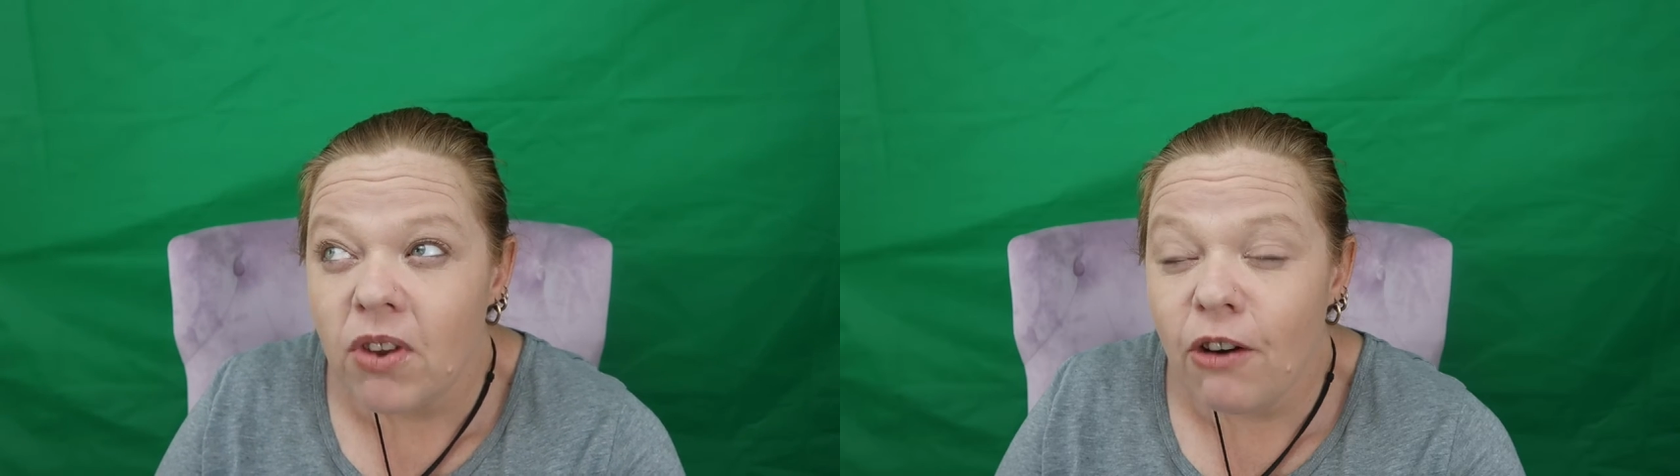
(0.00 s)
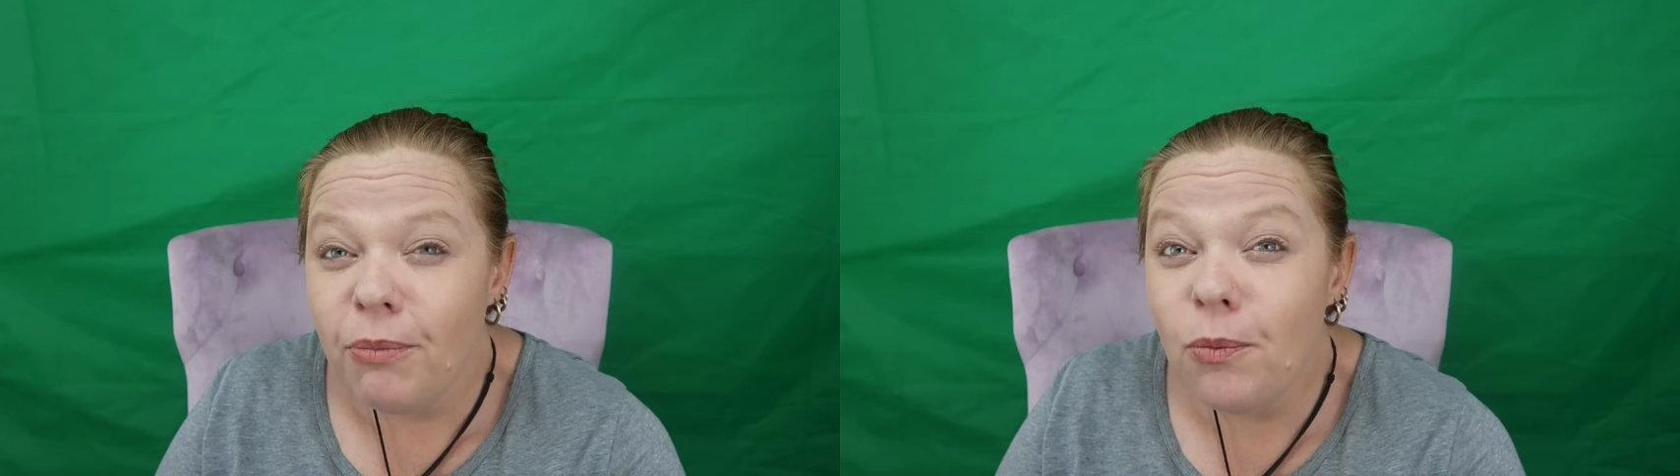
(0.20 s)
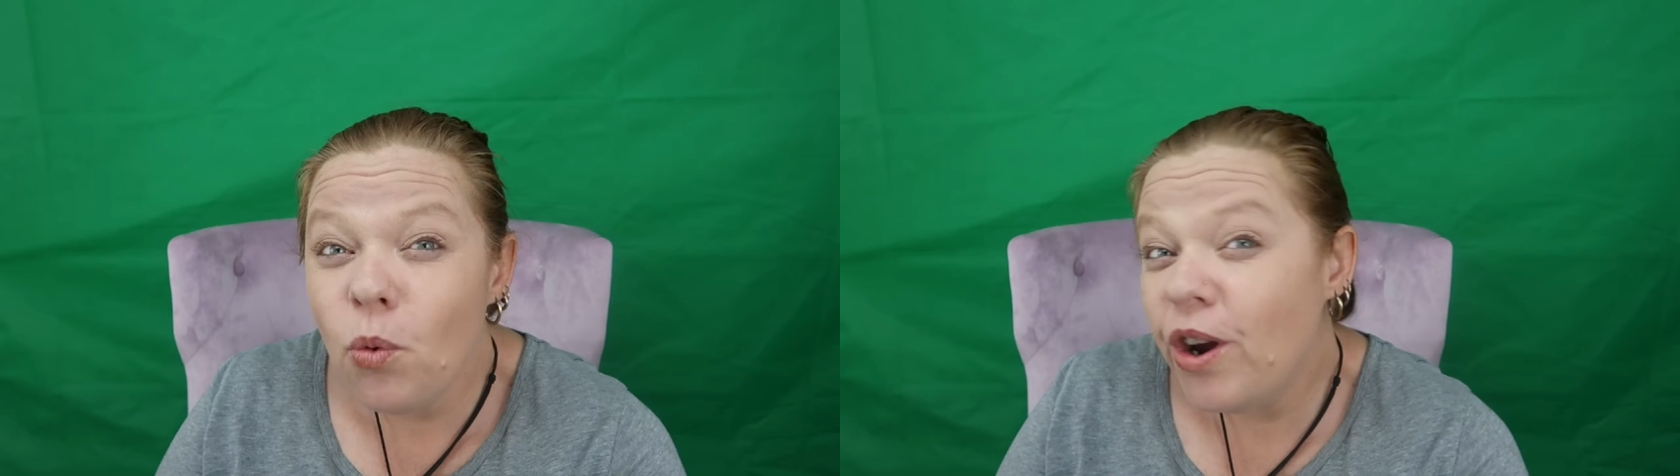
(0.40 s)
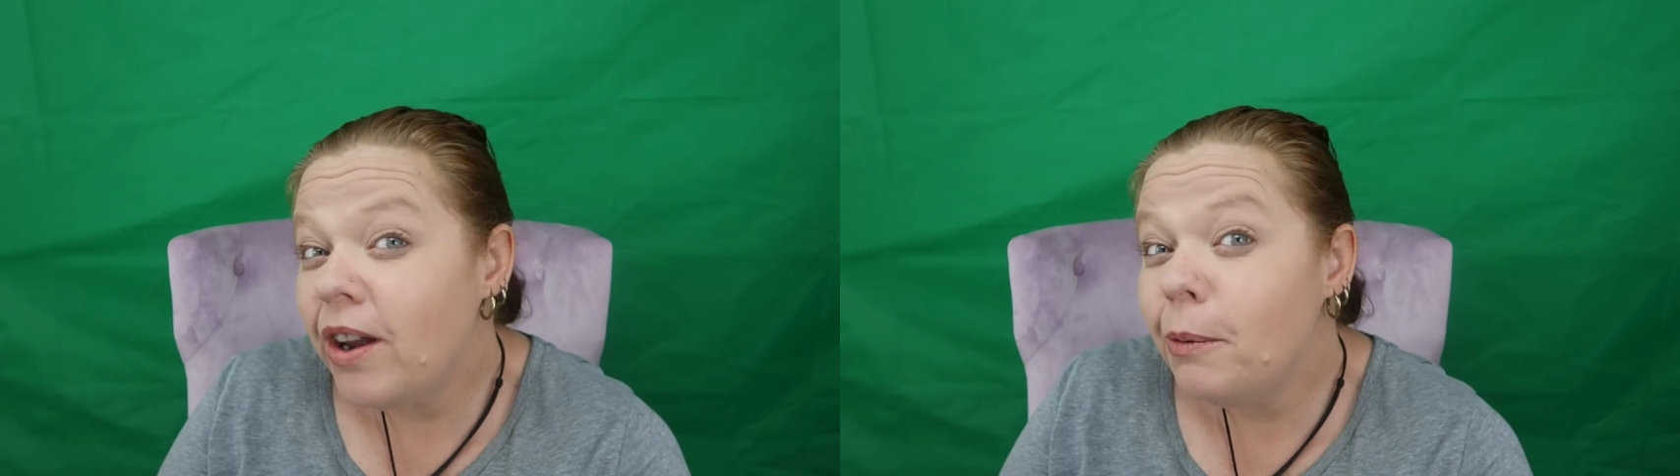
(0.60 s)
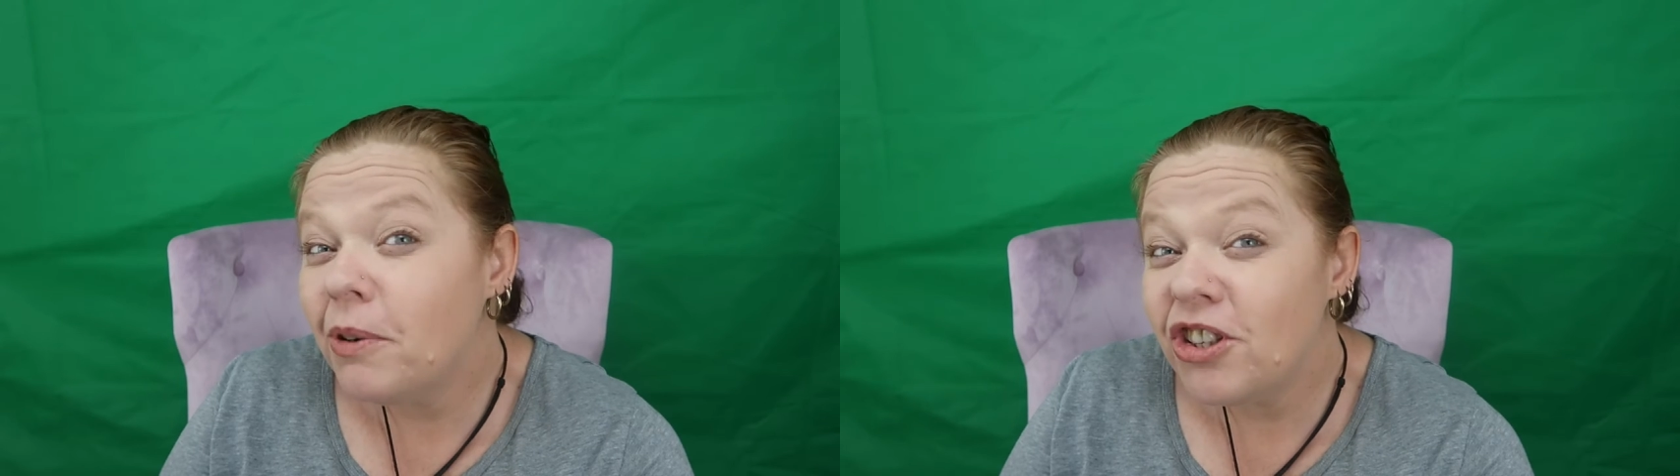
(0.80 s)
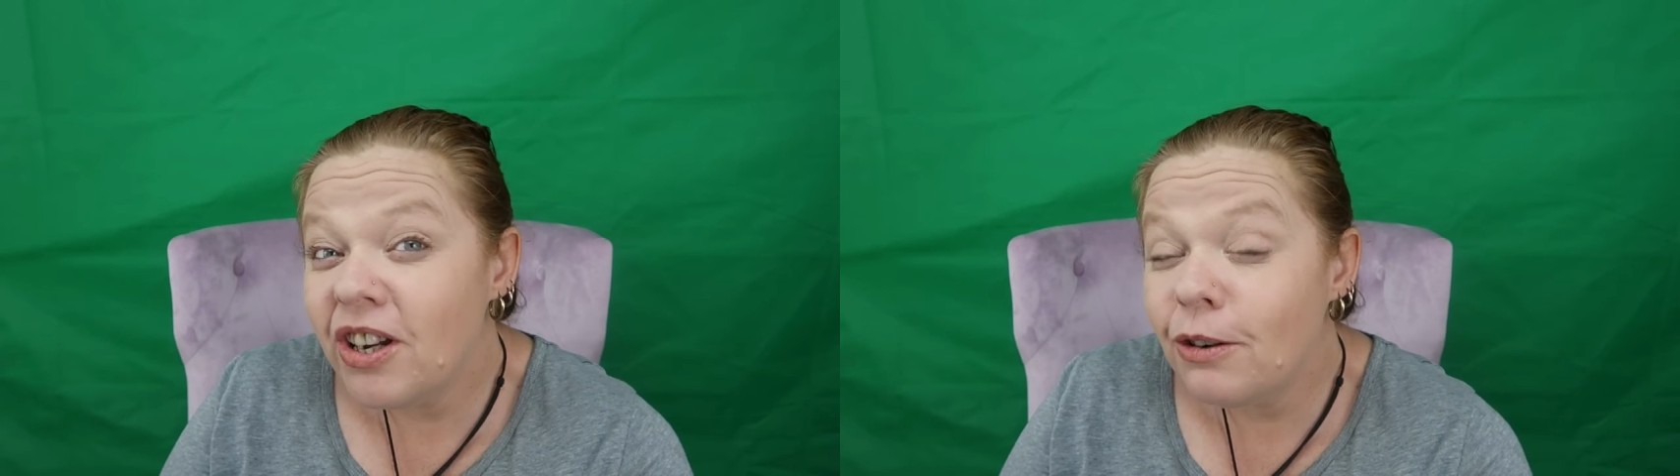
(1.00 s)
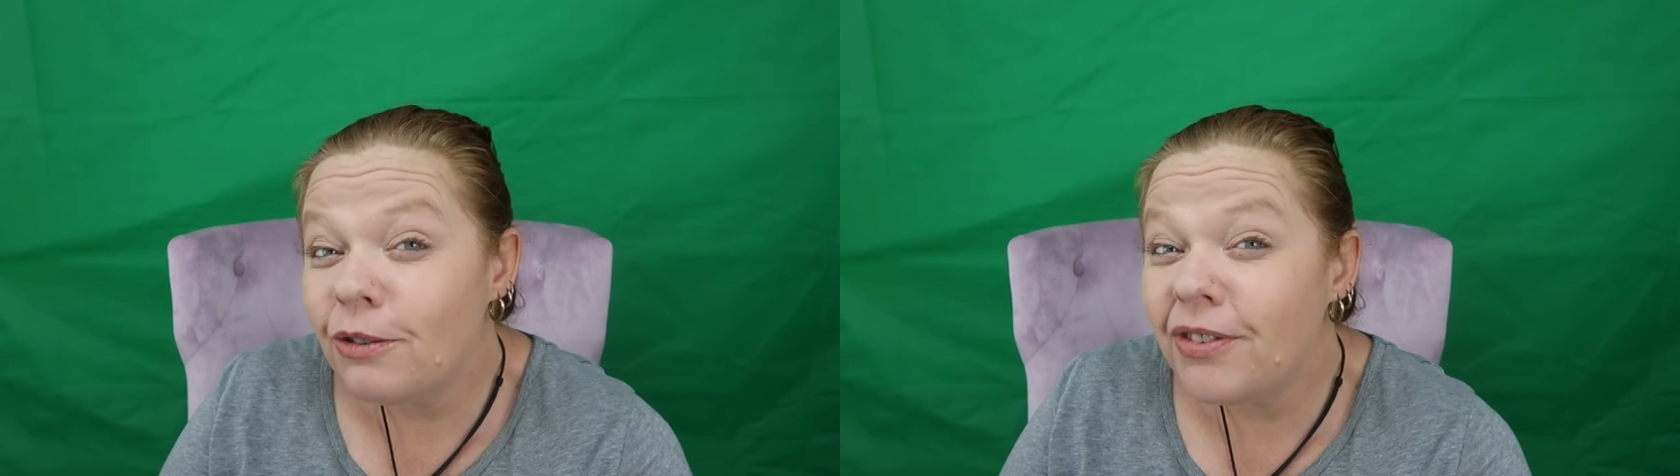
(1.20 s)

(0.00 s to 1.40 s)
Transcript: I've been working my channel